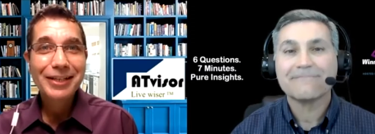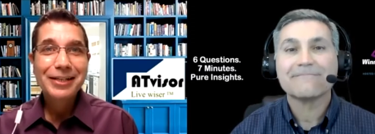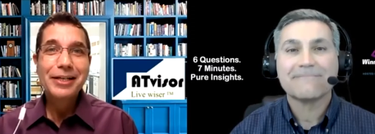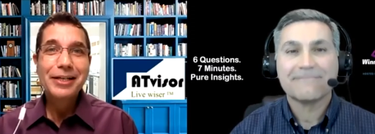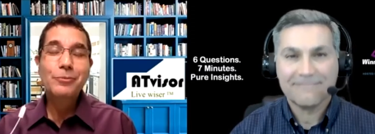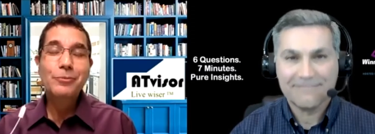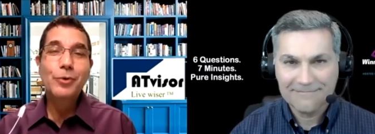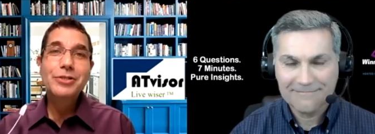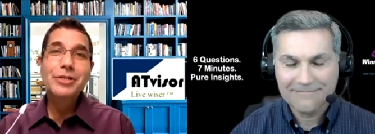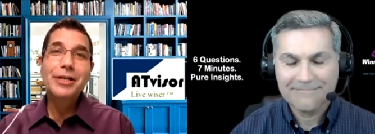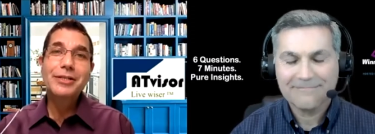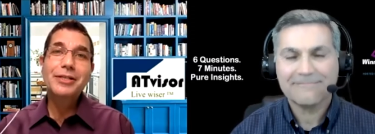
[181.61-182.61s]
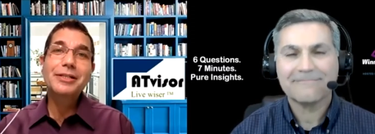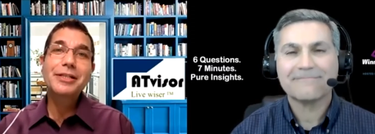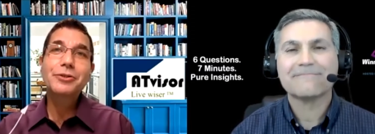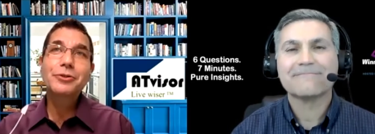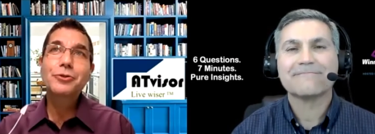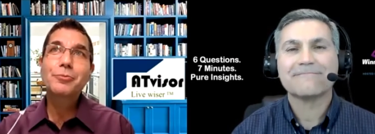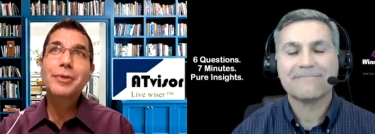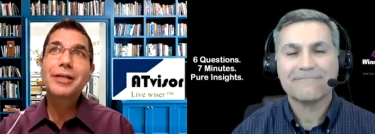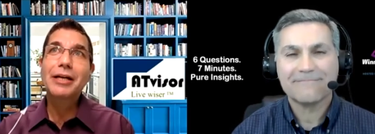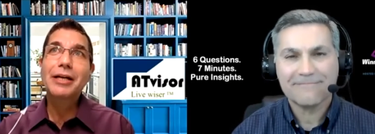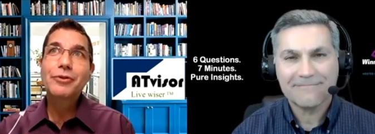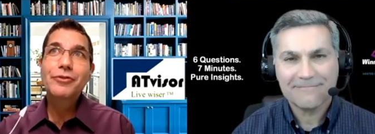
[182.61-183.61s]
Speaker 1: And once as a leader, you make
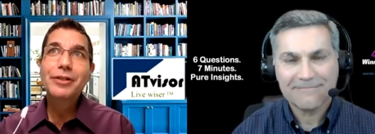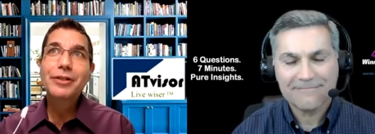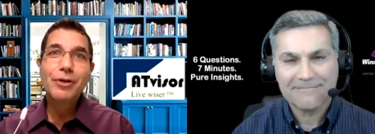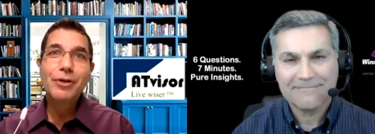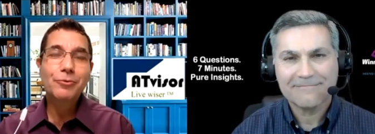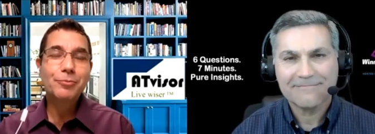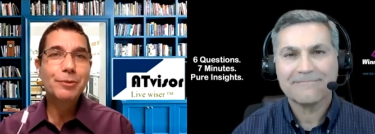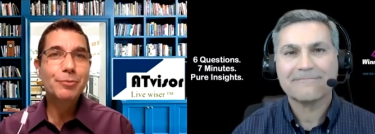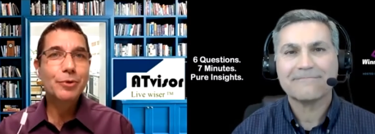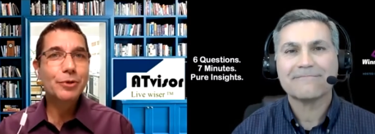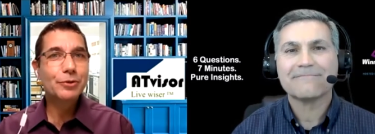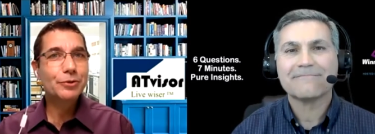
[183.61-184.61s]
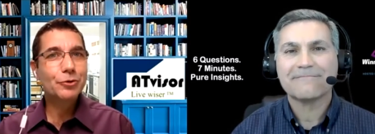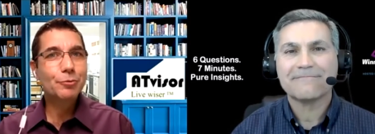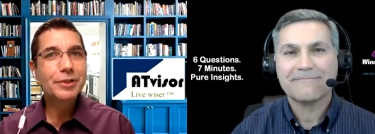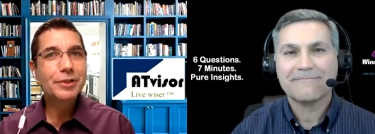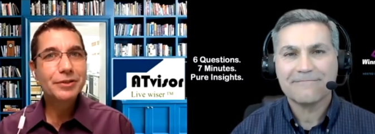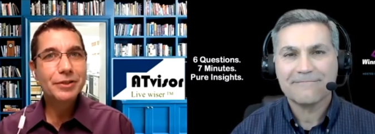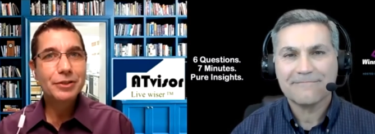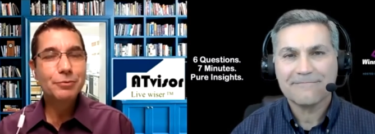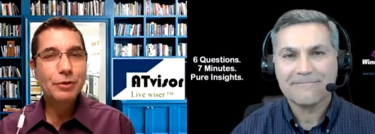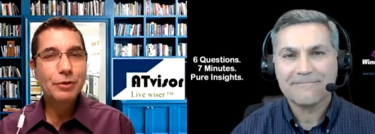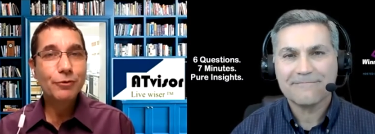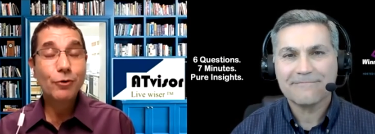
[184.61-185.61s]
everything around people, your business
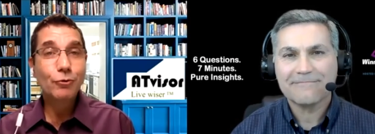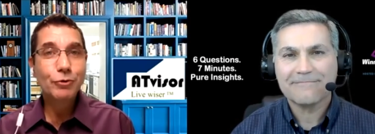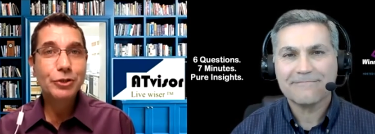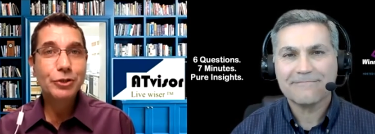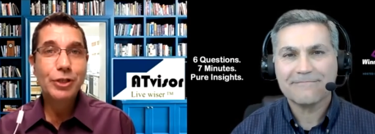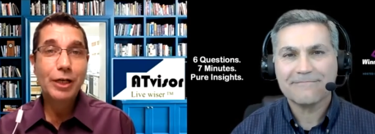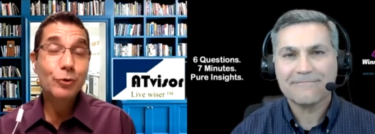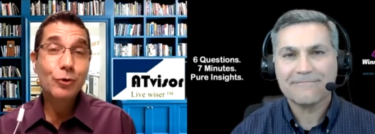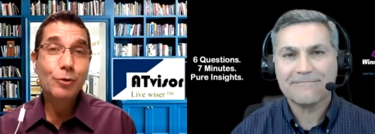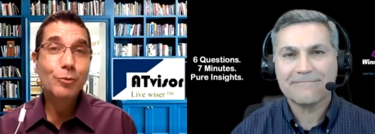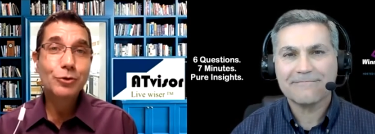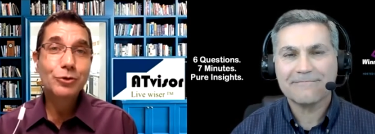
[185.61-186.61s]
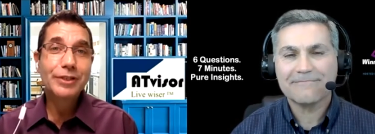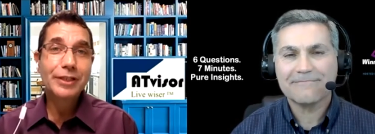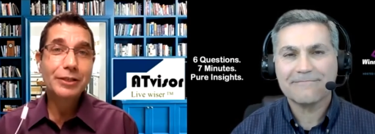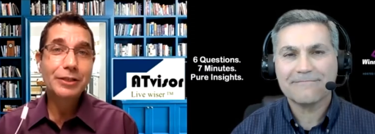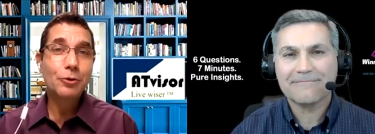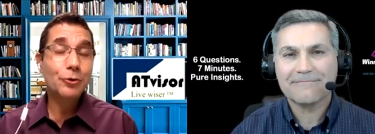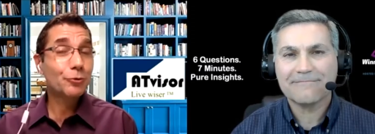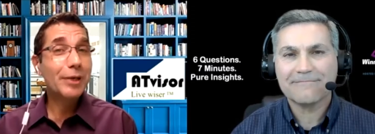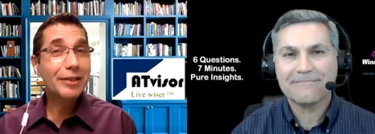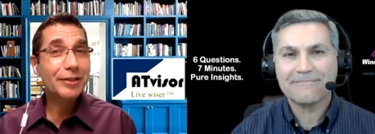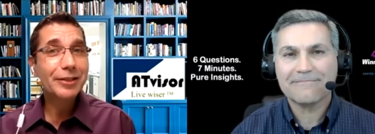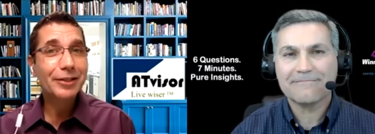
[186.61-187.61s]
will flourish, I would almost say
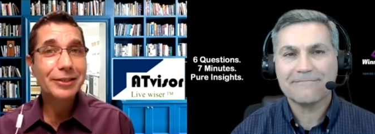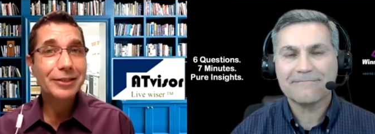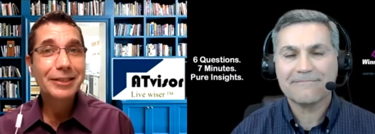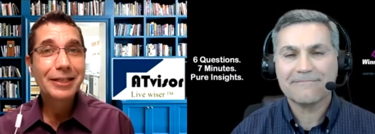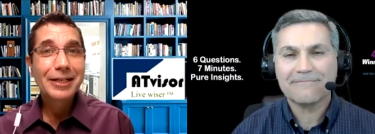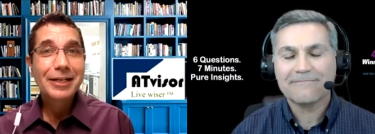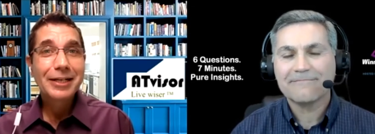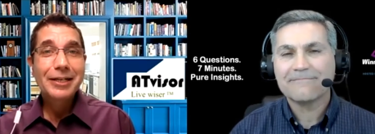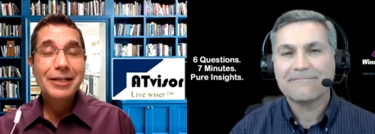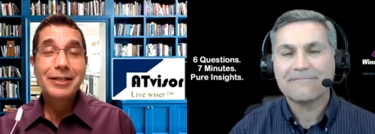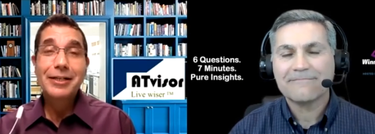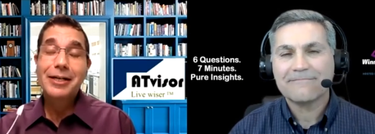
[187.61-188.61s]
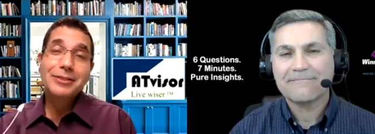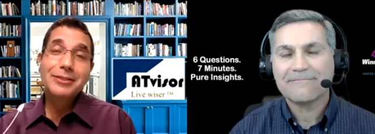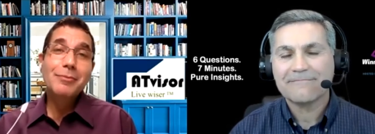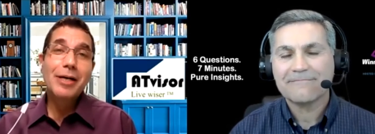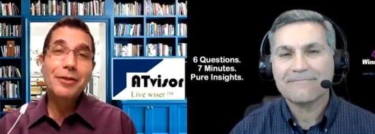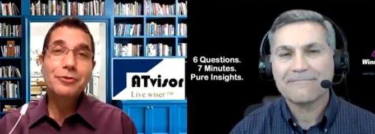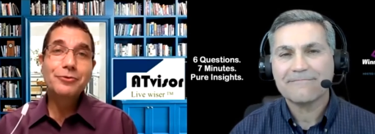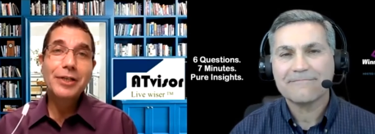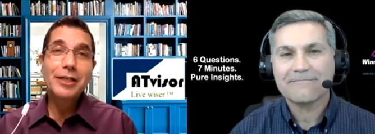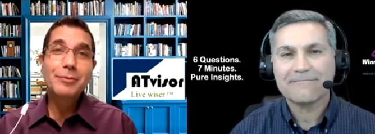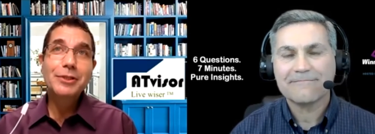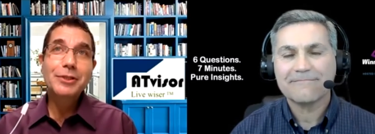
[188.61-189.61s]
automatically. And there are some other
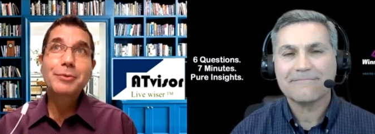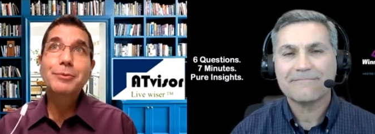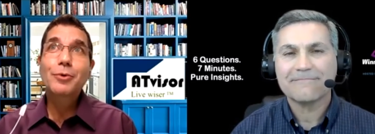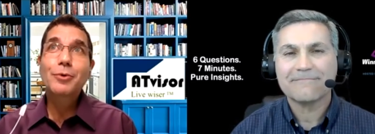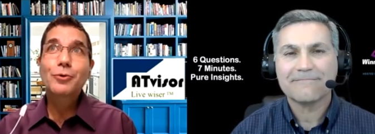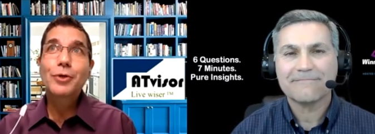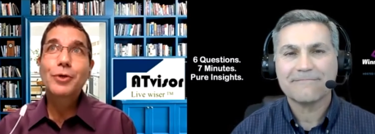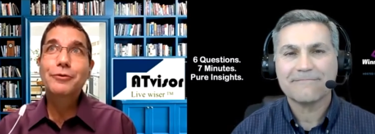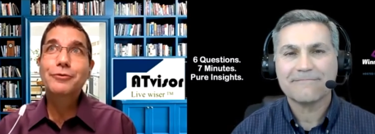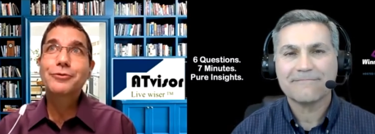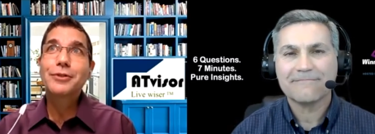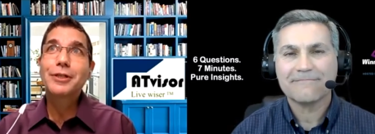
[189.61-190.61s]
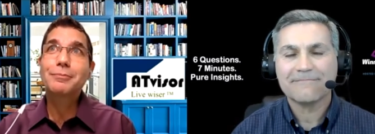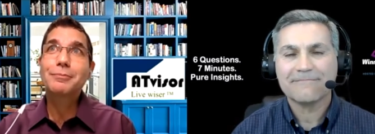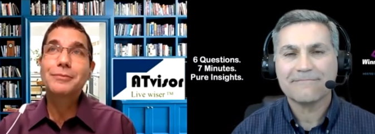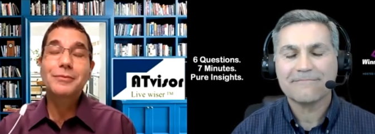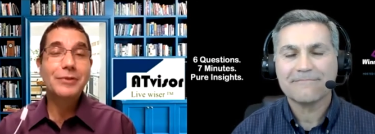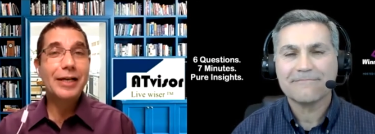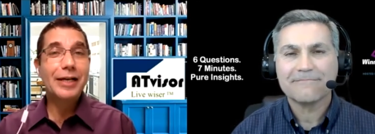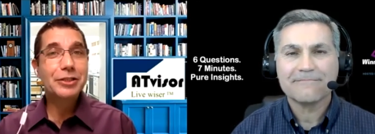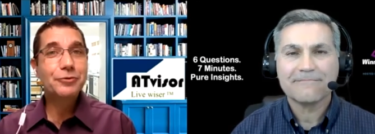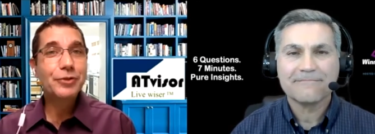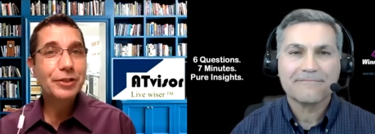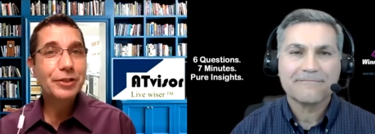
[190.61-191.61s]
famous people who have um, nice
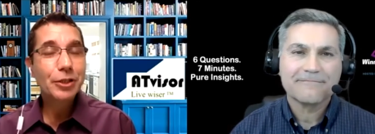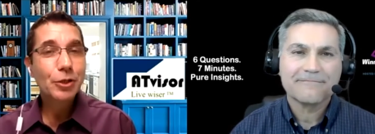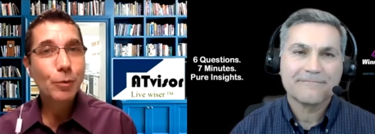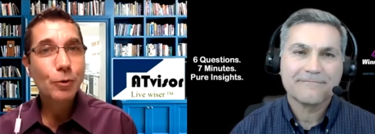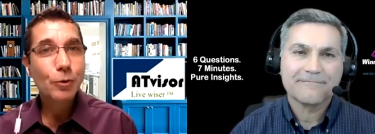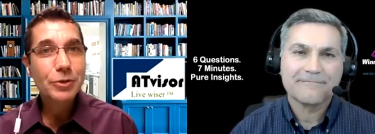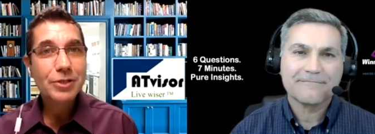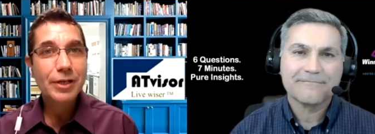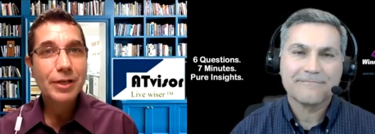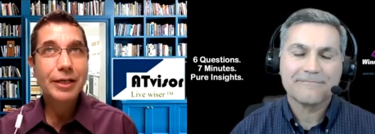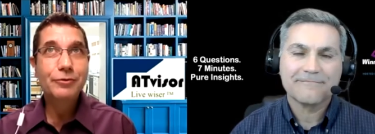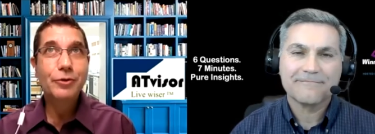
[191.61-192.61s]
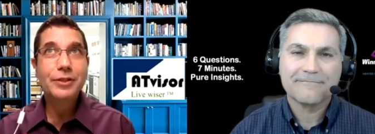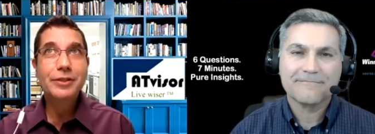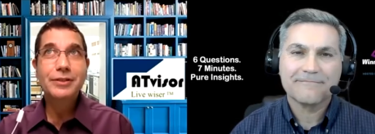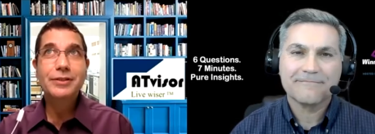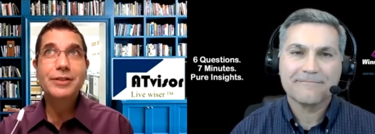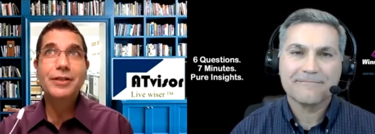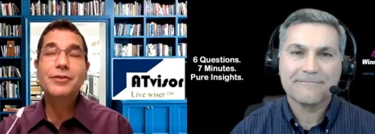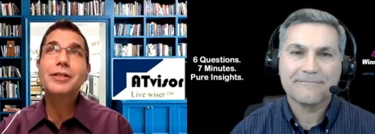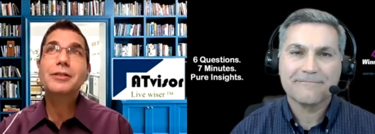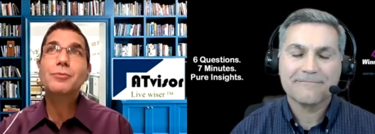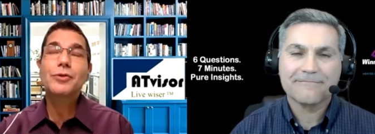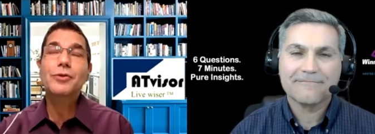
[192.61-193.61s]
fitting quotes, like, for instance, I think
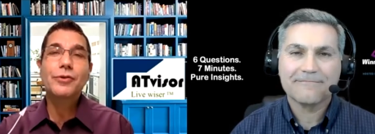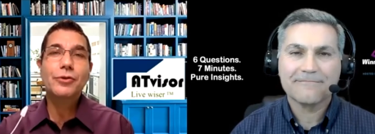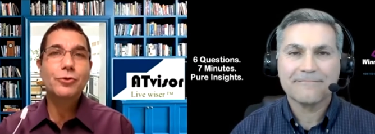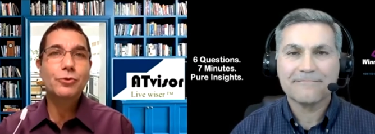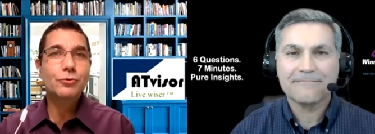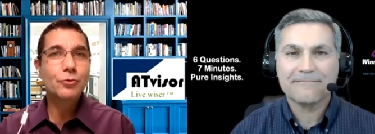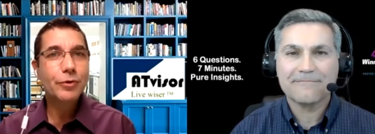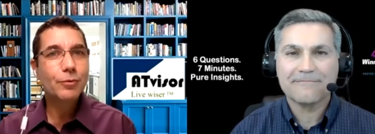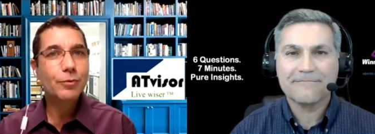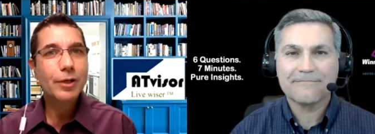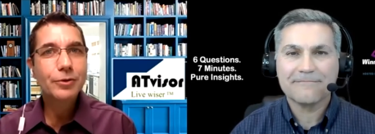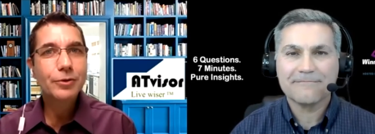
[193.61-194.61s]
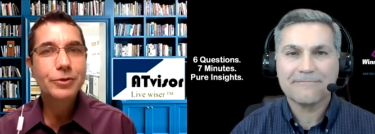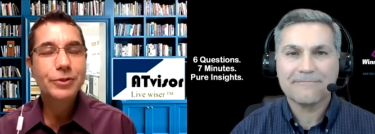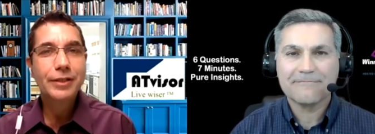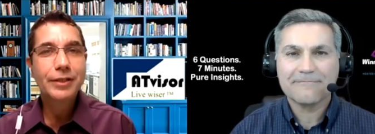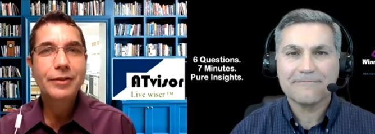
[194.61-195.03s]
it was Theodore Roosevelt who said